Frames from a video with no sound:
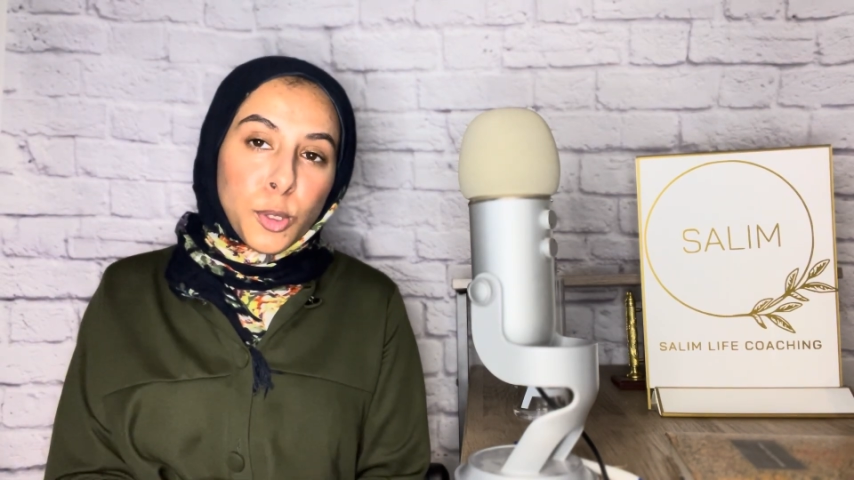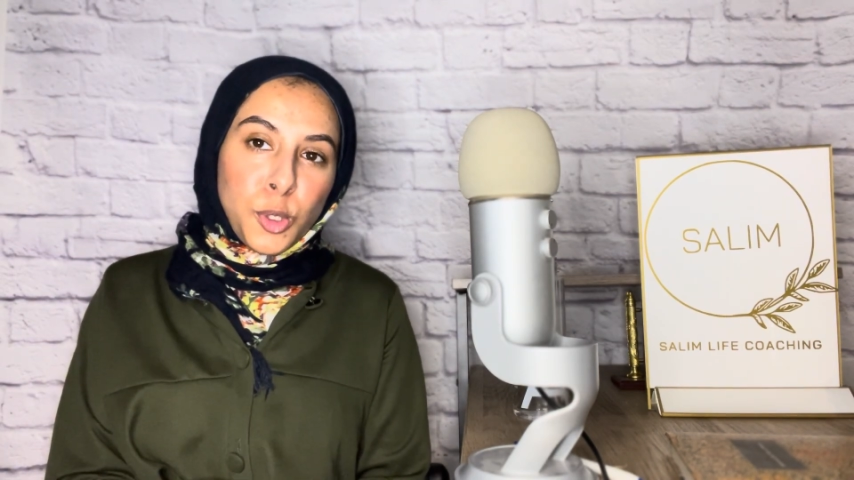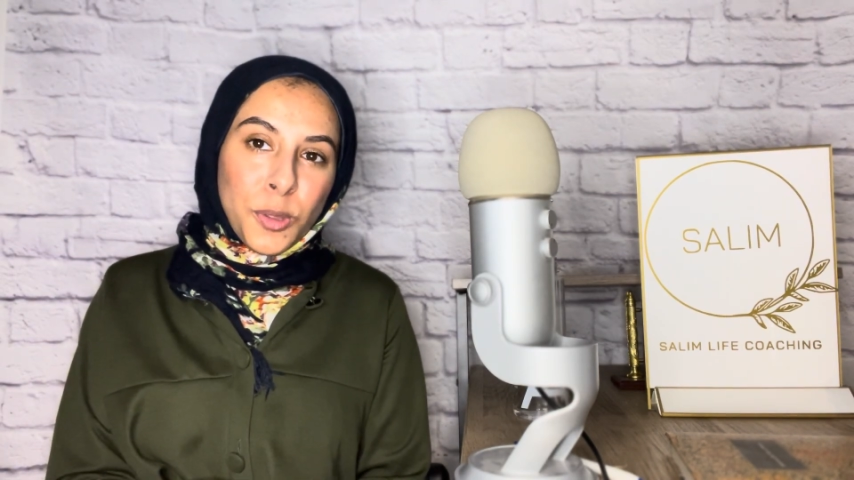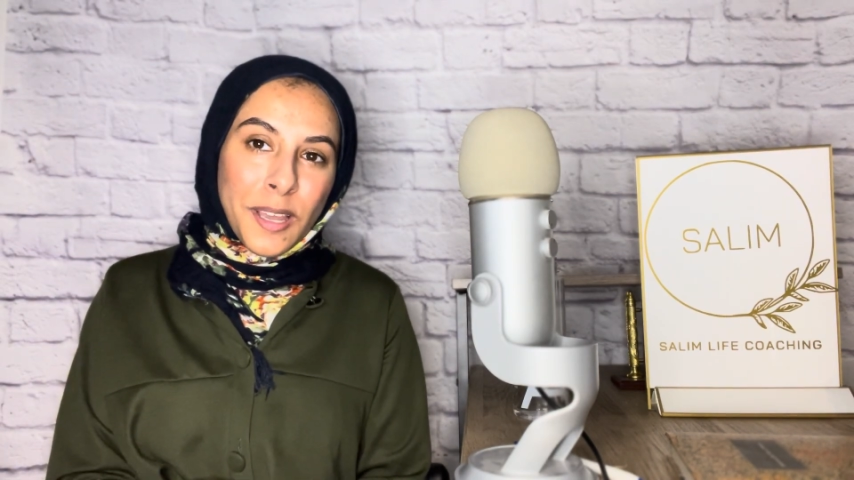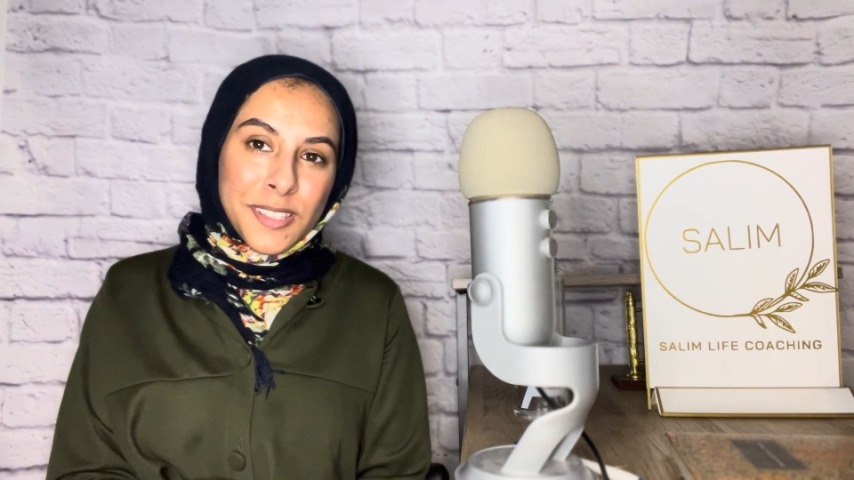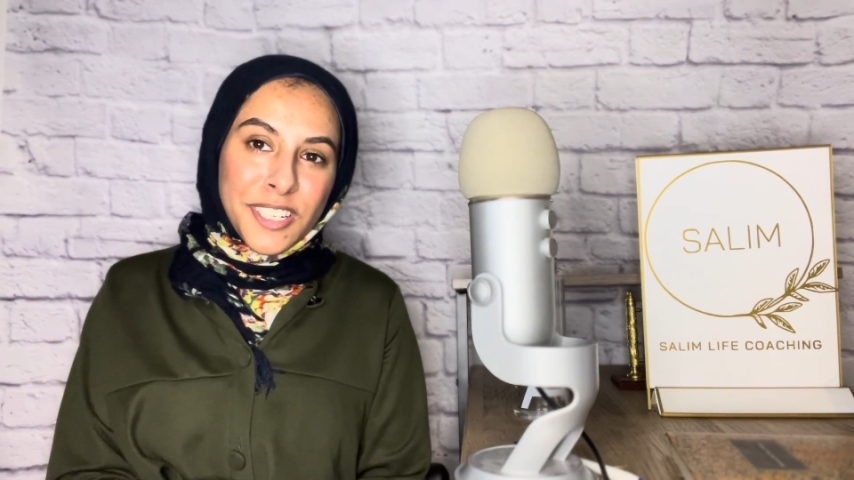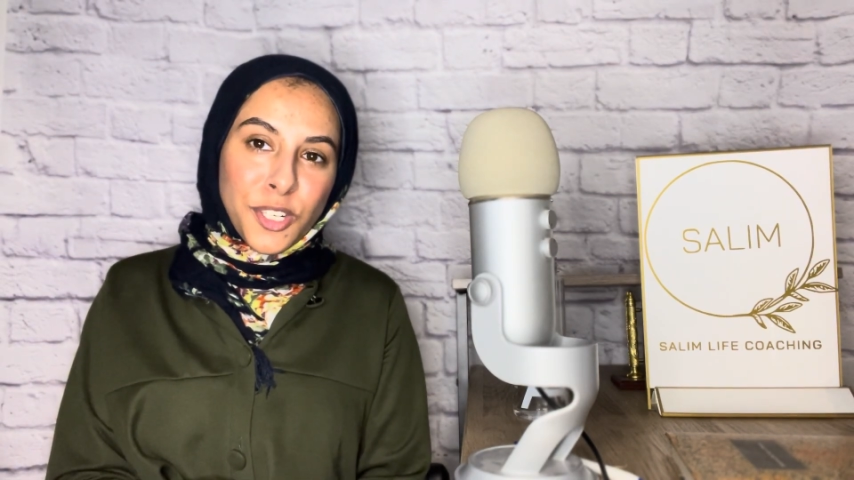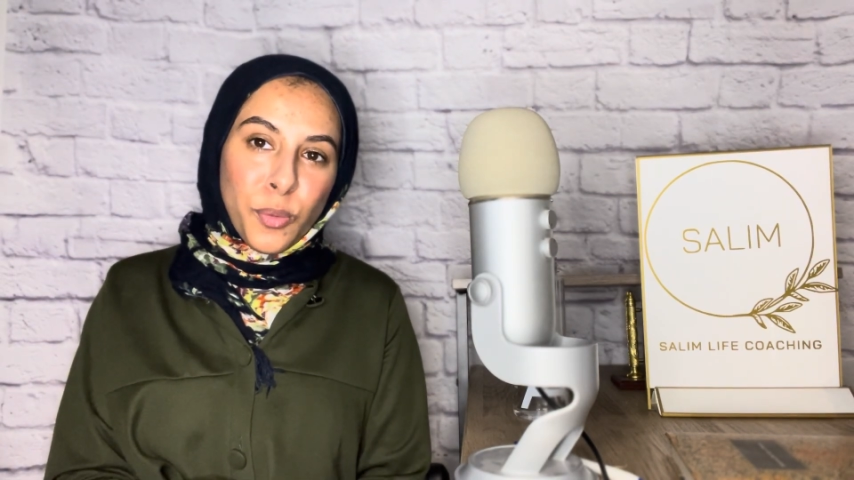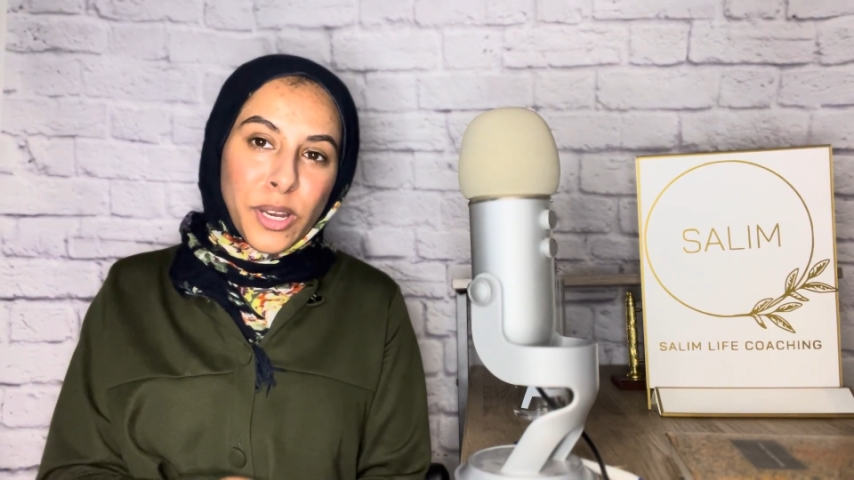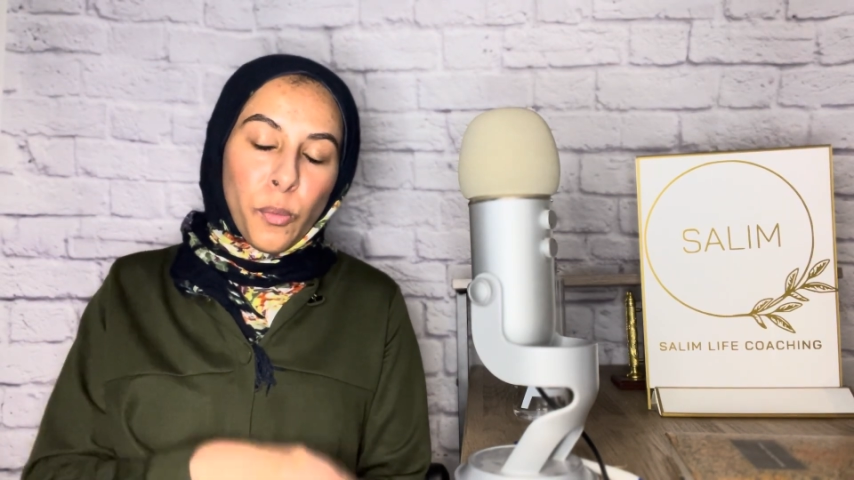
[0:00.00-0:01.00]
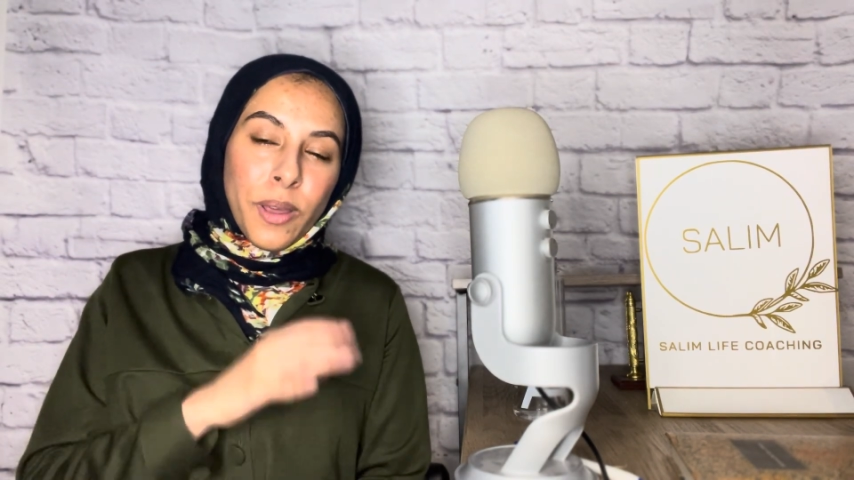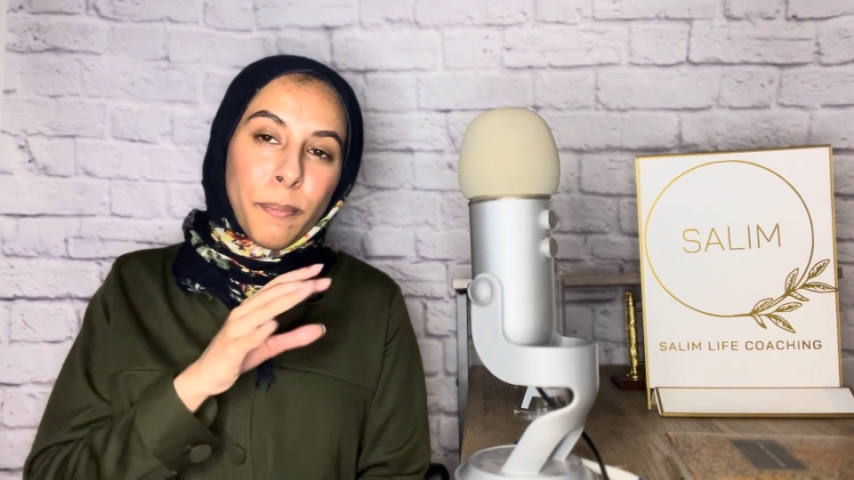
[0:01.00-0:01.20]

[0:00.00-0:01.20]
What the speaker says: in 2021,